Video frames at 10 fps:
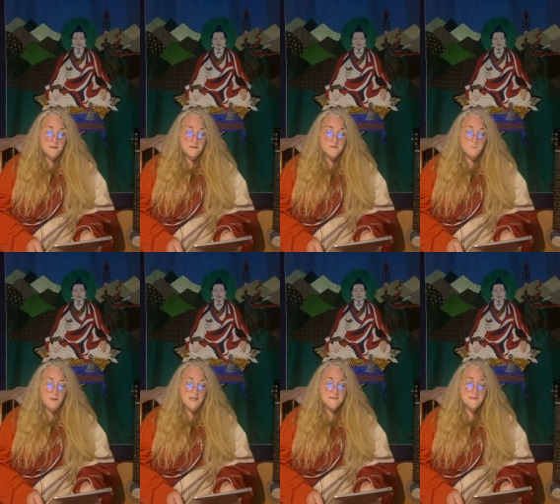this
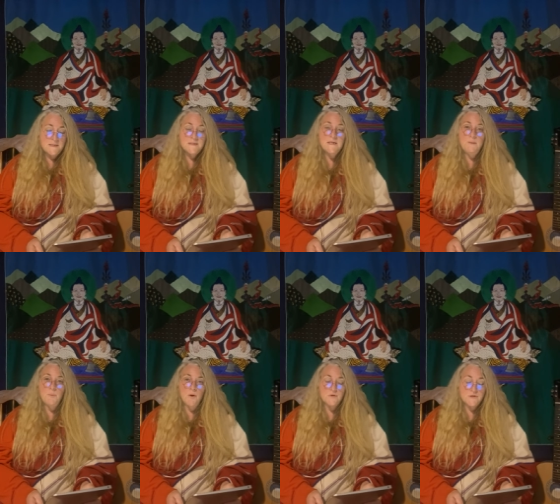blessed
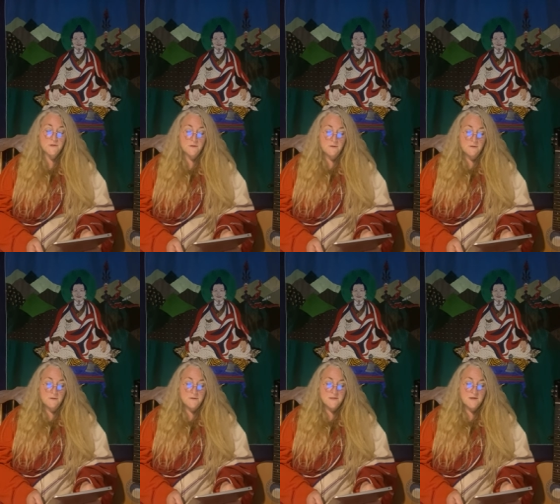teapot,
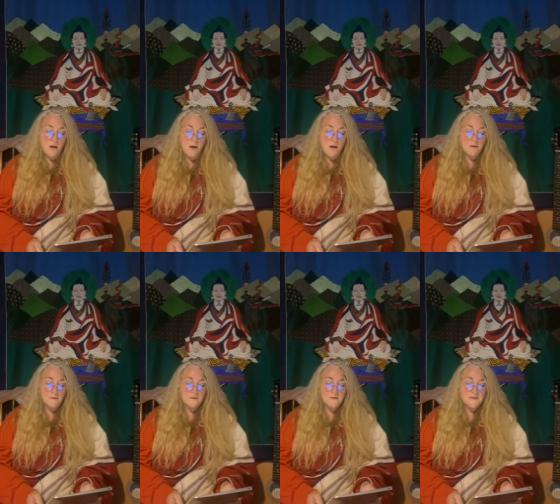this
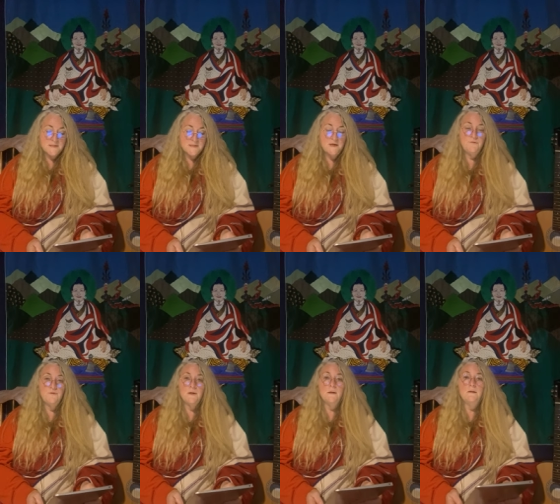hearth, this
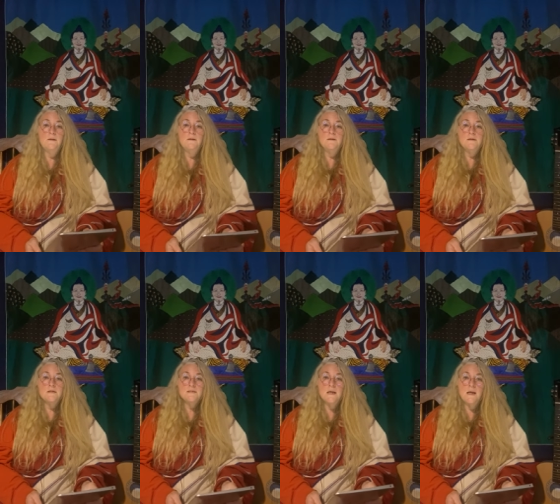tiffin,
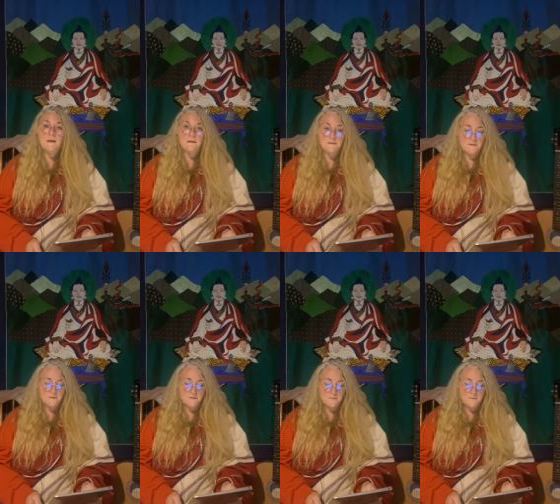this England.